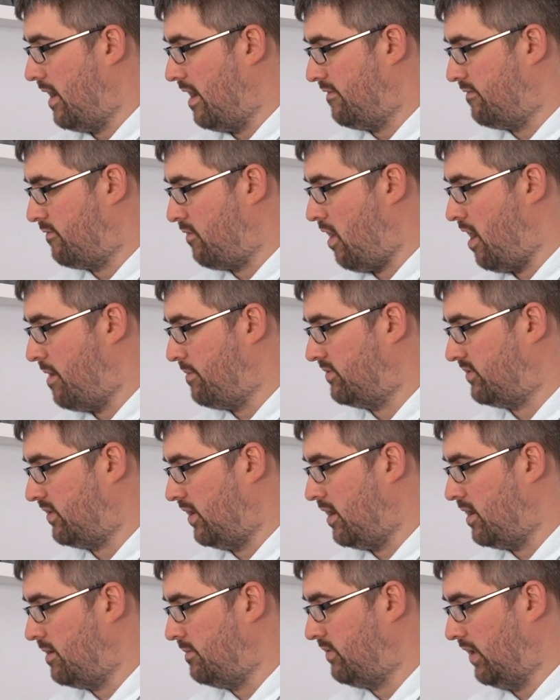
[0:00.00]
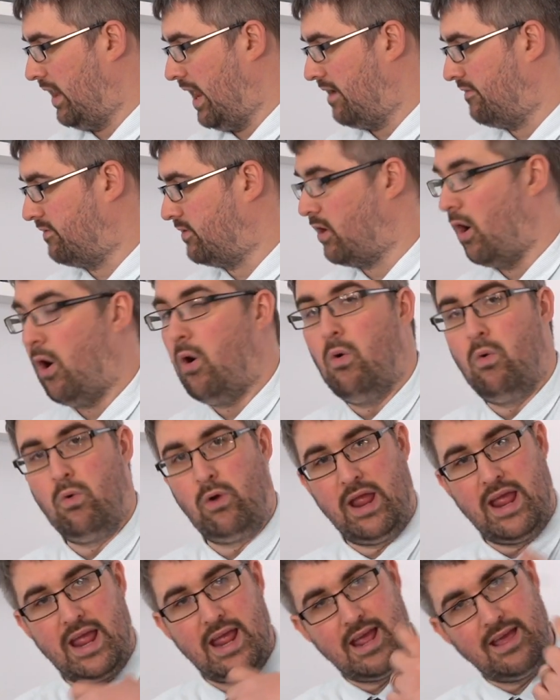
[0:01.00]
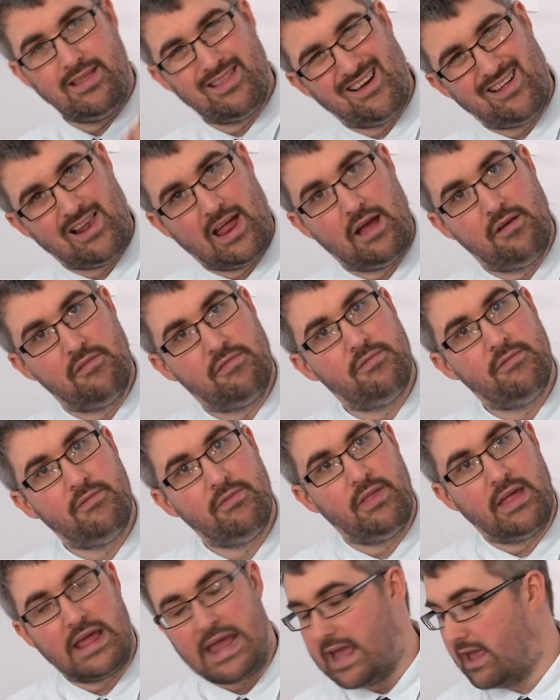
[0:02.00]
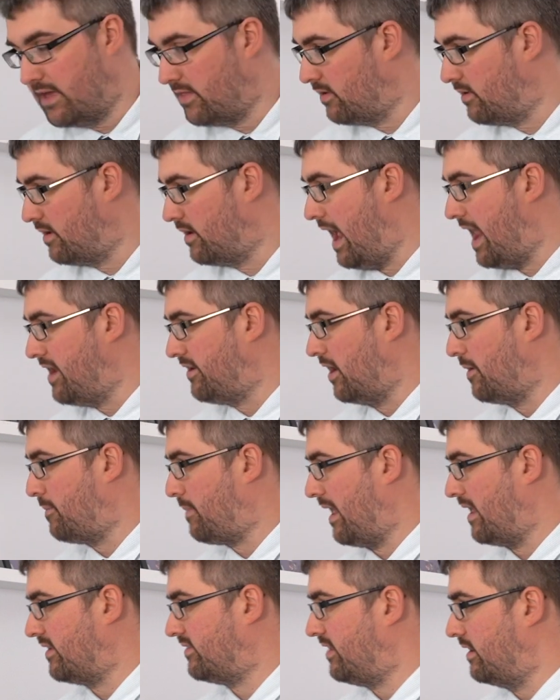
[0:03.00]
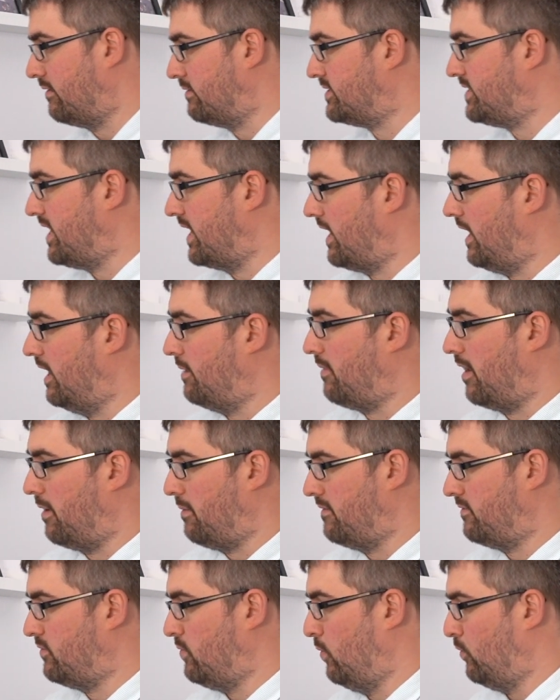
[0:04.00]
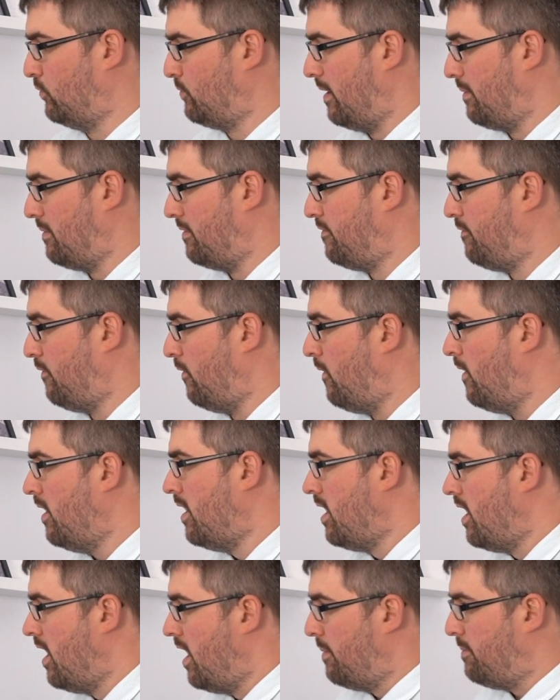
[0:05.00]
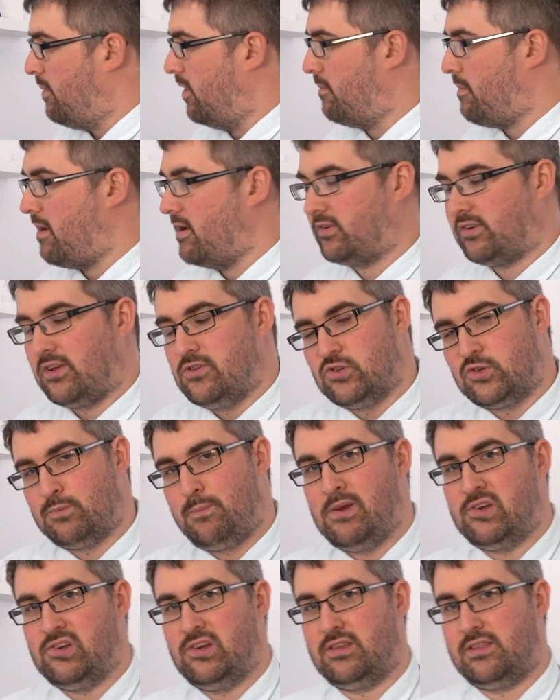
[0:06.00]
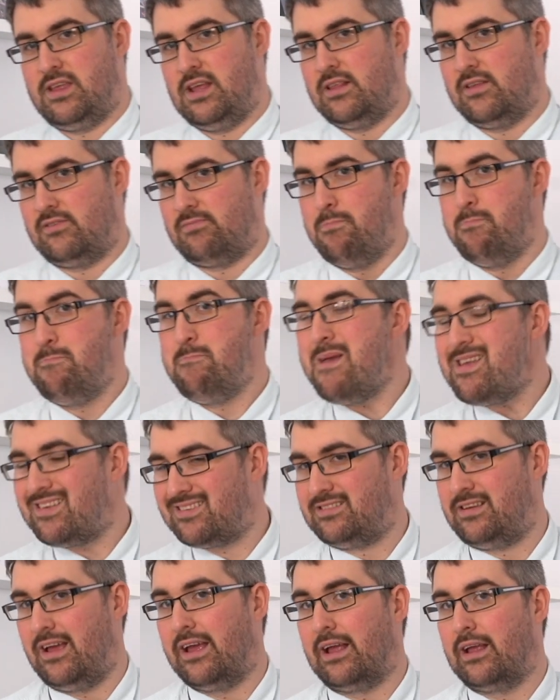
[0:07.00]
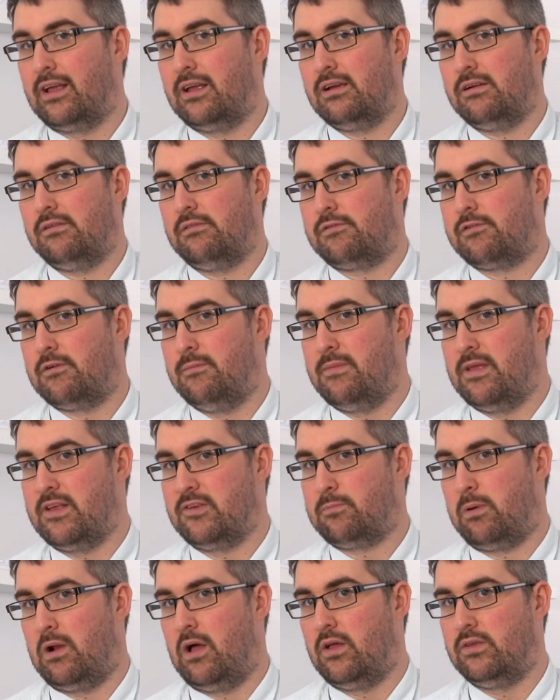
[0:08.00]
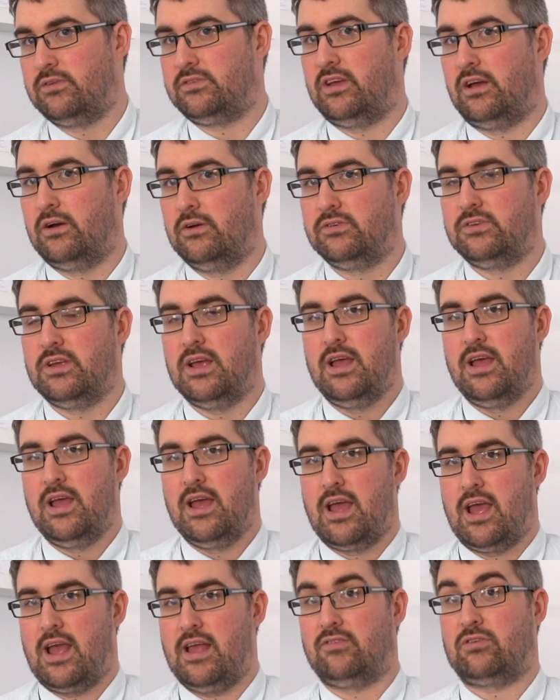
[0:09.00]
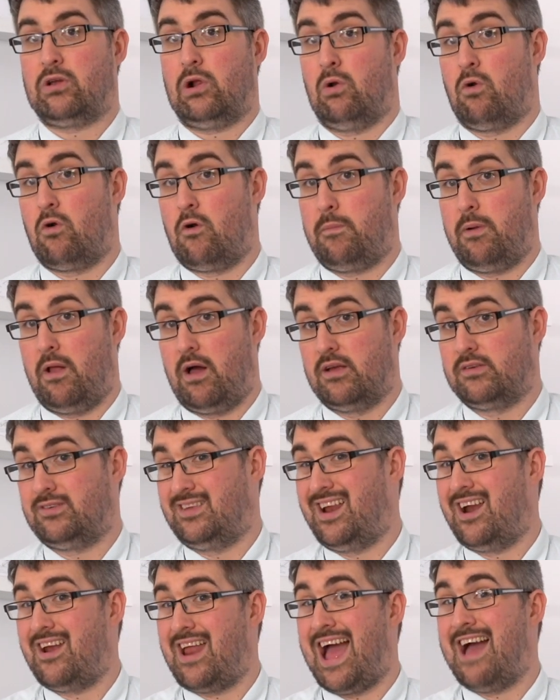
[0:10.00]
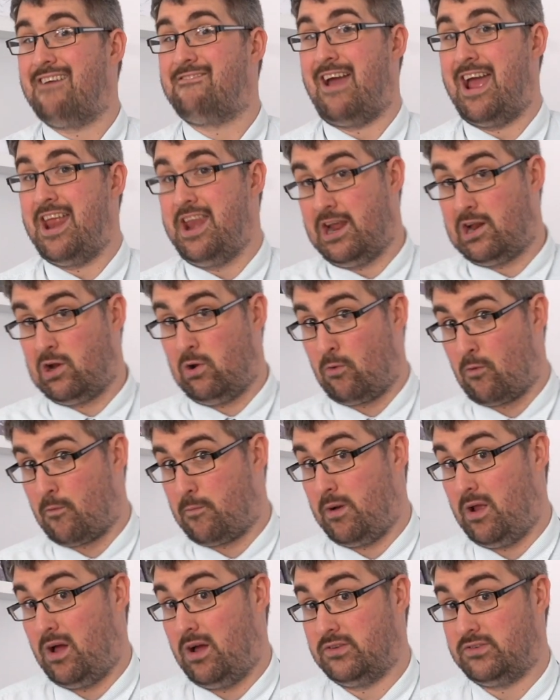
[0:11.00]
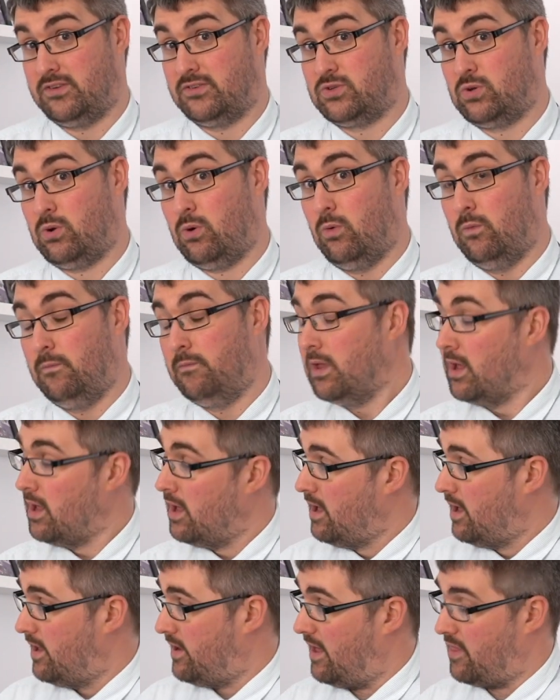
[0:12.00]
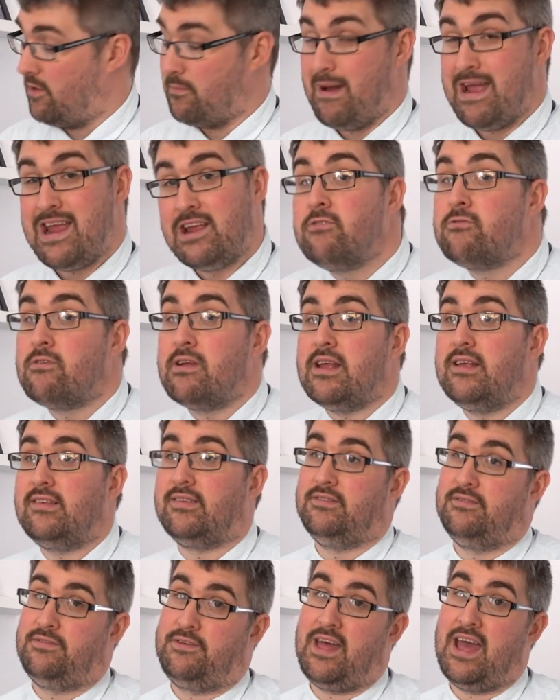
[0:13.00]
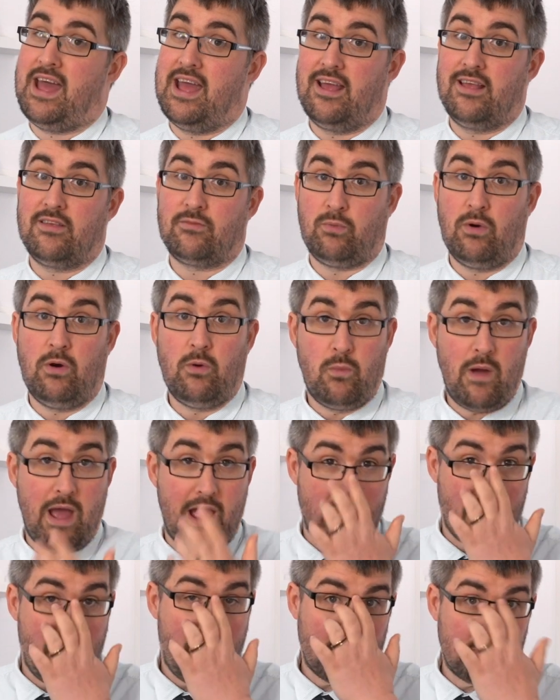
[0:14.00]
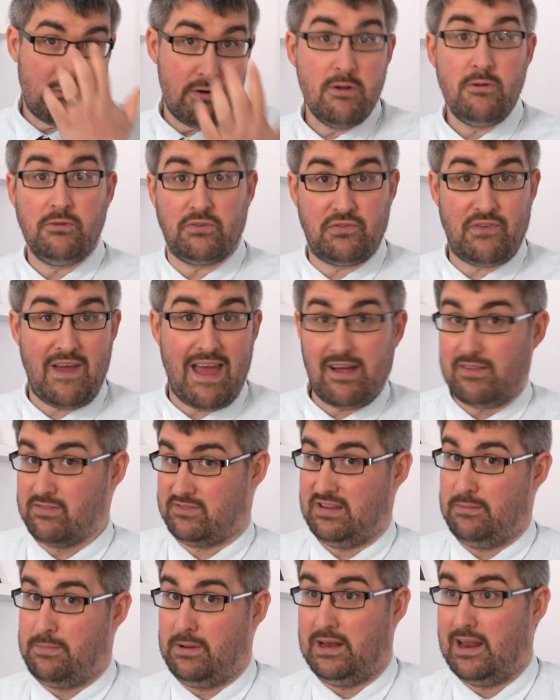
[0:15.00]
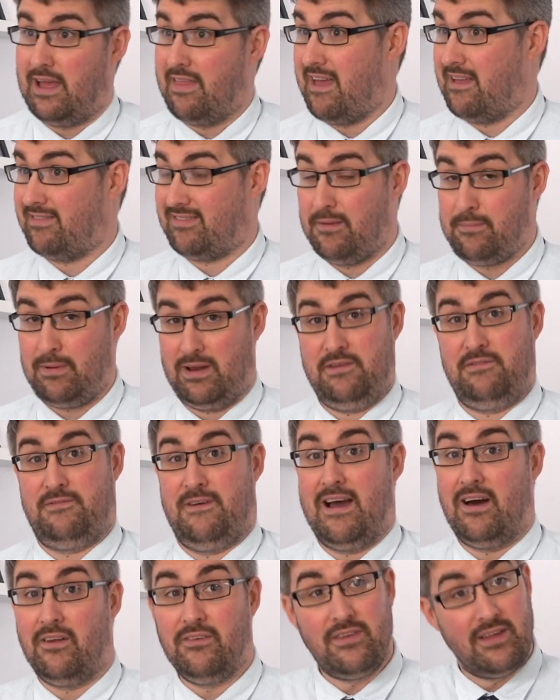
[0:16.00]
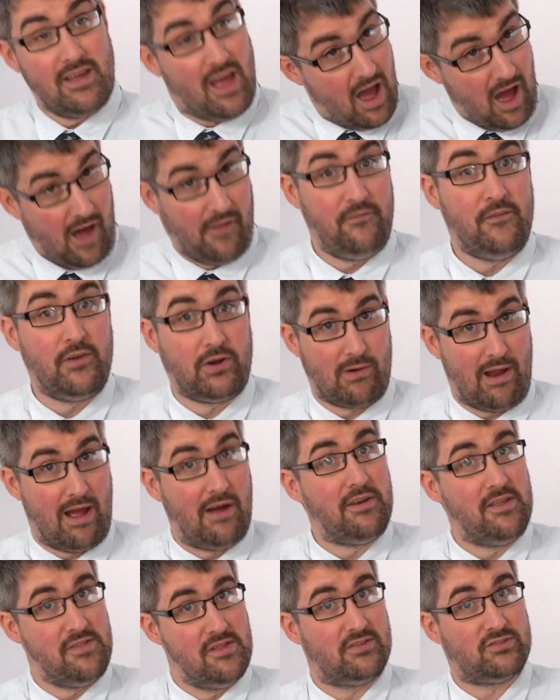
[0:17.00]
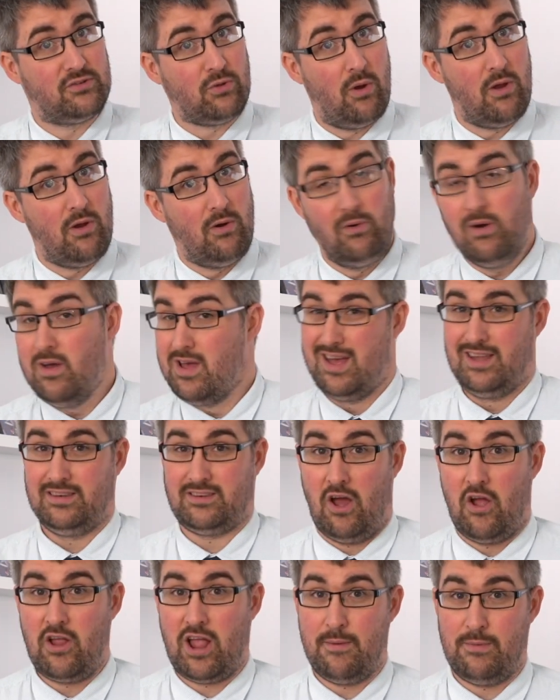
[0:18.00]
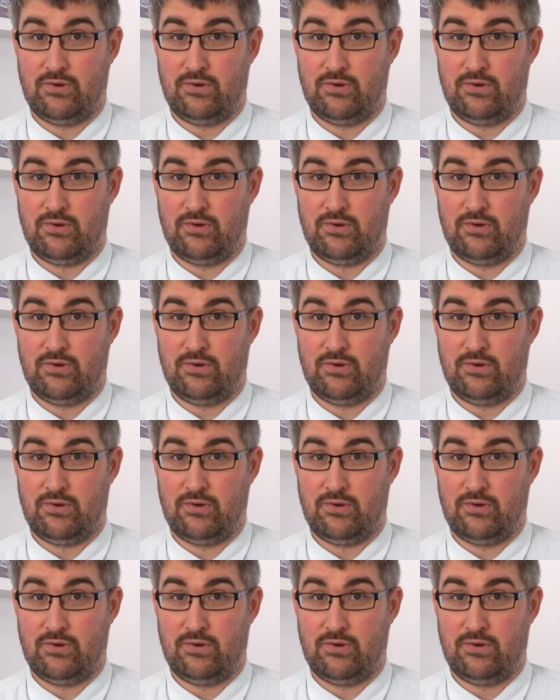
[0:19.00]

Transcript: have ribosomes, they'll have Golgi, they'll have the endoplasmic reticulum like we've talked about before. But the most conspicuous thing that's missing from these plant cells is chloroplasts. They don't have any chloroplasts at all. Now the main reason for that is, well, where are roots found typically? They're typically found underground in the soil. Don't get